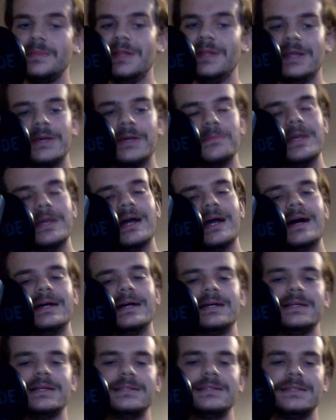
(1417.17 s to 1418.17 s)
can be
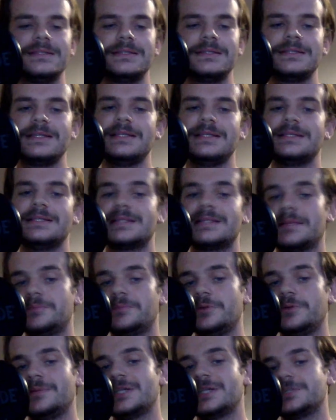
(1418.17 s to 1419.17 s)
higher than the
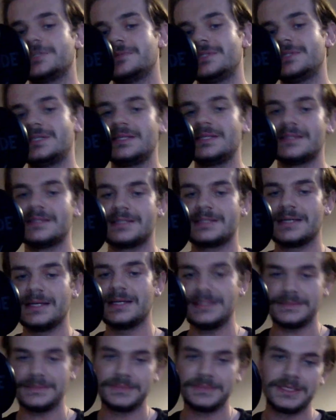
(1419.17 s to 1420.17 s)
sample measurements either
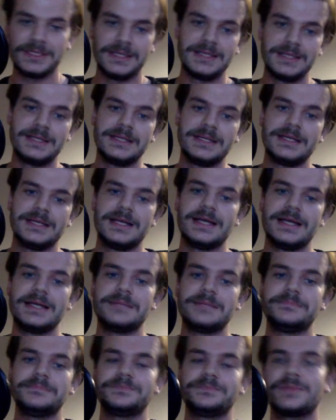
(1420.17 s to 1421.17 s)
side.
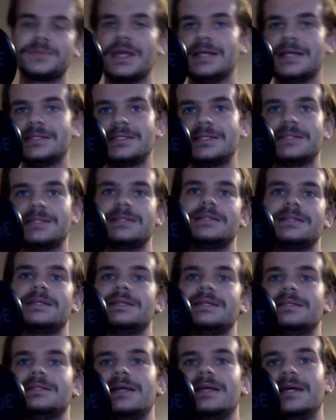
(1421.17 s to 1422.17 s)
Hence
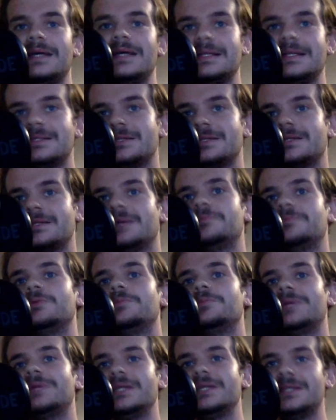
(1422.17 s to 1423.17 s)
this
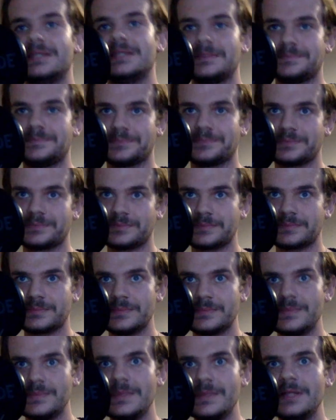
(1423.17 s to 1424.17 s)
intersample peak
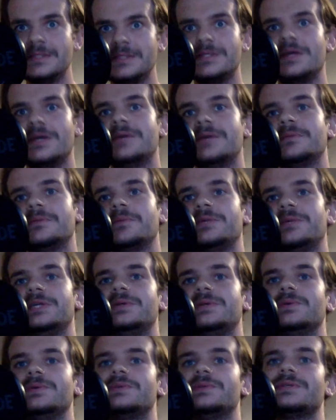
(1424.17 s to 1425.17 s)
term that we
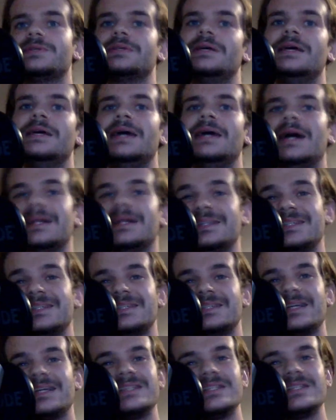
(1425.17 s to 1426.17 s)
use, and this
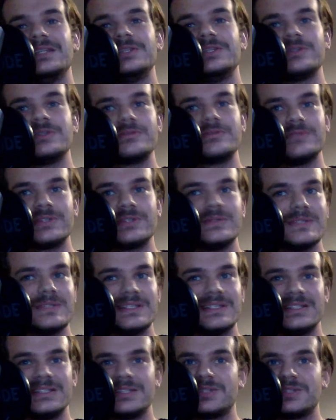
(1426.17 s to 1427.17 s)
essentially just
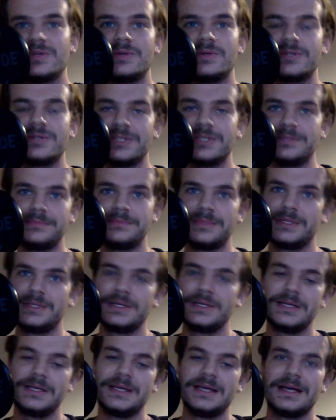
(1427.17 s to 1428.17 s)
results in distortion
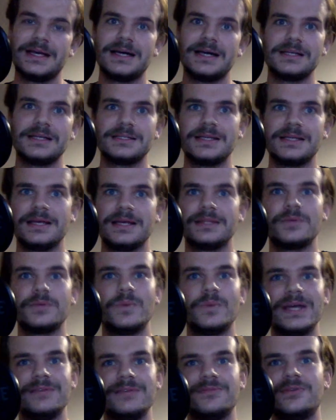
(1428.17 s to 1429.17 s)
as the
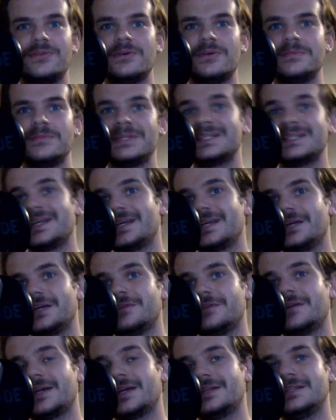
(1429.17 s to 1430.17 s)
waveform is
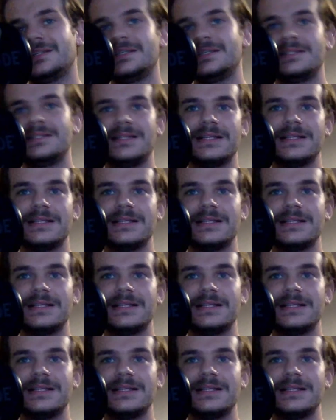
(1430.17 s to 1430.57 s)
incorrectly